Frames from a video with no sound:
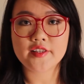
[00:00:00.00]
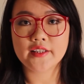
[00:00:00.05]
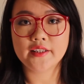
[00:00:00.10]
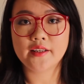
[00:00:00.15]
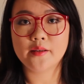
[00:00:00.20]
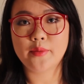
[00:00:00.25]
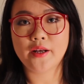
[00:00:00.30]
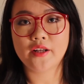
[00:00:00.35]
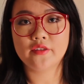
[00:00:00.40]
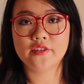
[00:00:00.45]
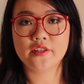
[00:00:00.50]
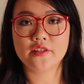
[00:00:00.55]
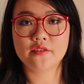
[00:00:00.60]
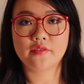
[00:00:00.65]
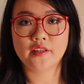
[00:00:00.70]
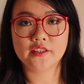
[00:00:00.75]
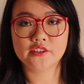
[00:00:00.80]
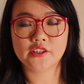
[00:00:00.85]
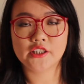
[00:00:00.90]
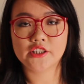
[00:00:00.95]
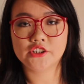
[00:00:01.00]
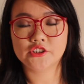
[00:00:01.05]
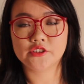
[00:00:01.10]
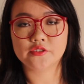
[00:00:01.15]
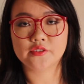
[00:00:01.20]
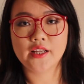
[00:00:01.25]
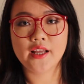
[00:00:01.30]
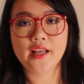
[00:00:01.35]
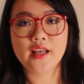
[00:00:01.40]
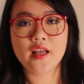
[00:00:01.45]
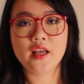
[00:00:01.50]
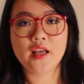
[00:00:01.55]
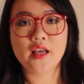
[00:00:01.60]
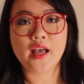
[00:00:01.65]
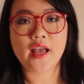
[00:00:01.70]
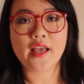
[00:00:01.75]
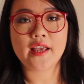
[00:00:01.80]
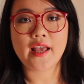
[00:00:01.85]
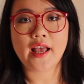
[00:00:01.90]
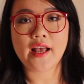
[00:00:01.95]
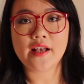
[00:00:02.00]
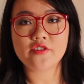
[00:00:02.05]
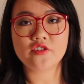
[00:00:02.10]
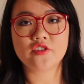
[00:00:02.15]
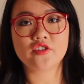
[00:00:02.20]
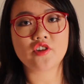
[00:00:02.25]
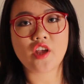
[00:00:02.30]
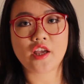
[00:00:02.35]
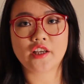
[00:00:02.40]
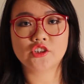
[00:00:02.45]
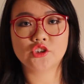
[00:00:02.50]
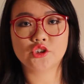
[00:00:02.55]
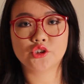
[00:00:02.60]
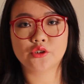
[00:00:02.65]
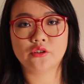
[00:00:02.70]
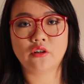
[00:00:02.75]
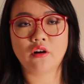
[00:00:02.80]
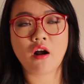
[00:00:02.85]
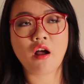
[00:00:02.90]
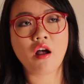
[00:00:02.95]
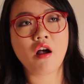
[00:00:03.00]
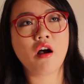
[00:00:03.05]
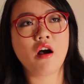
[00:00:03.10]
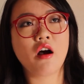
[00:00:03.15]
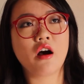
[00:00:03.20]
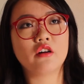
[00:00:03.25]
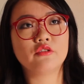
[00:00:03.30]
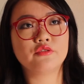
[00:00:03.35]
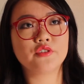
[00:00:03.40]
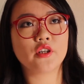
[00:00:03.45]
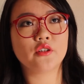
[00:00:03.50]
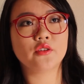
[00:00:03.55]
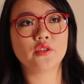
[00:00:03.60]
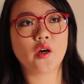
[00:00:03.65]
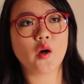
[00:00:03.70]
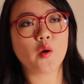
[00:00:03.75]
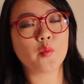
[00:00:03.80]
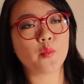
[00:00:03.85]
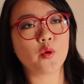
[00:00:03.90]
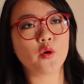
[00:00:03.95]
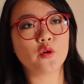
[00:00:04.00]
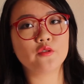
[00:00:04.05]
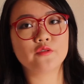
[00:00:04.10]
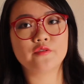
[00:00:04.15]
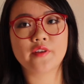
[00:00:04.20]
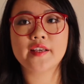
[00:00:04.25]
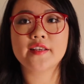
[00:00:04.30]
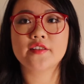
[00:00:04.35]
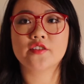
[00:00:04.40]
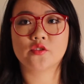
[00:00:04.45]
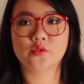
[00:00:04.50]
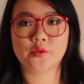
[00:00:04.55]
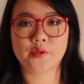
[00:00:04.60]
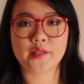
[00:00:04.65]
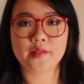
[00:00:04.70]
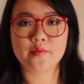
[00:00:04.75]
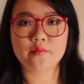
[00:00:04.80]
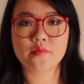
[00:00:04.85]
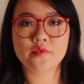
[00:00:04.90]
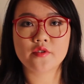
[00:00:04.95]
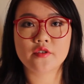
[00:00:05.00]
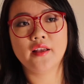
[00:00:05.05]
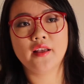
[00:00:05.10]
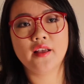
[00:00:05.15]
thing about this foundation, it has a texture of your normal face cream.